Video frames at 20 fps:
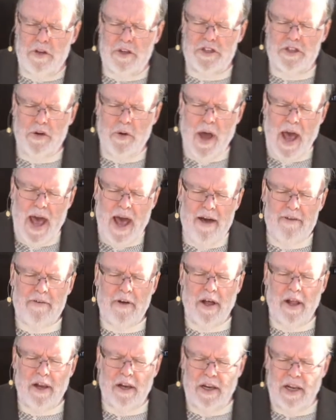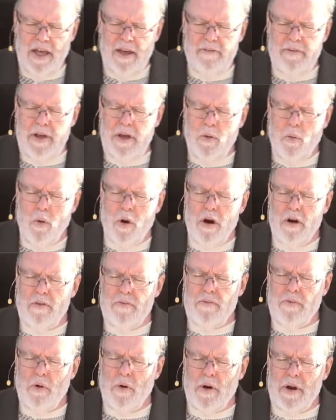you have a living word
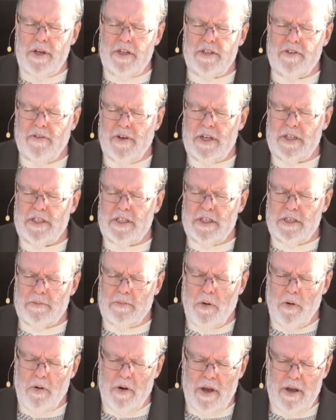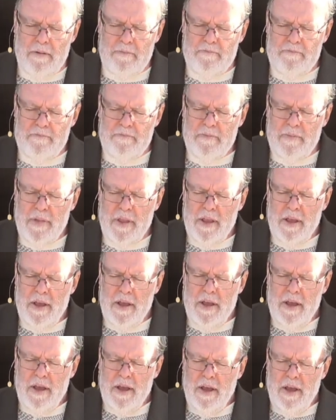for each of us this morning.
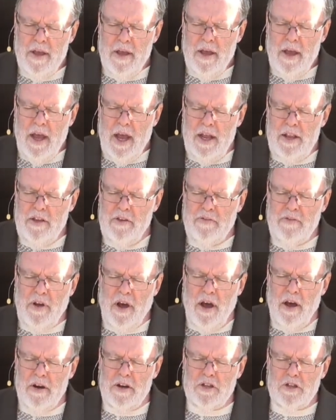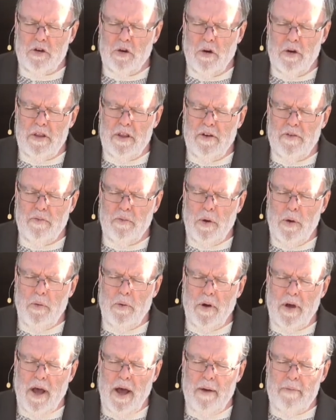And you've taught us, Lord, that if we will
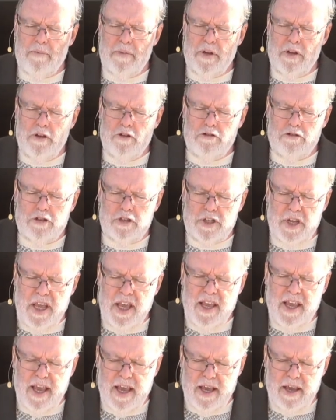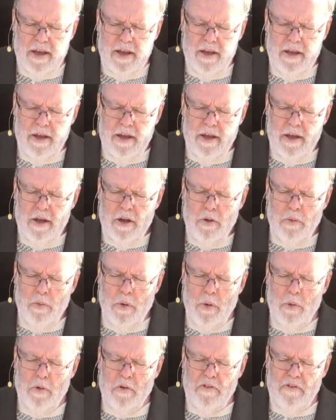come to you seeking, we
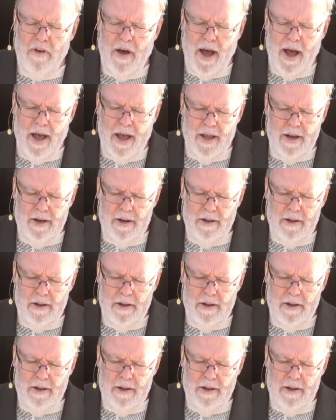will find.